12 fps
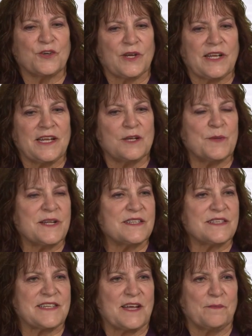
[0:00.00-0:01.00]
Greeley
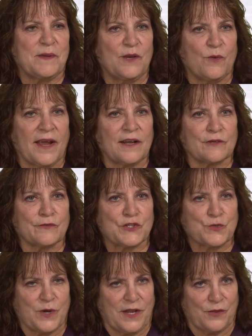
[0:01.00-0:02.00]
Independent Stampede Wrangler for
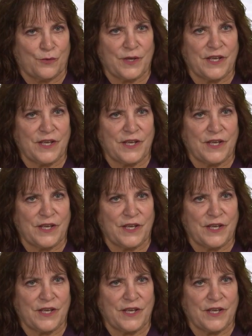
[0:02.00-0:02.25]
23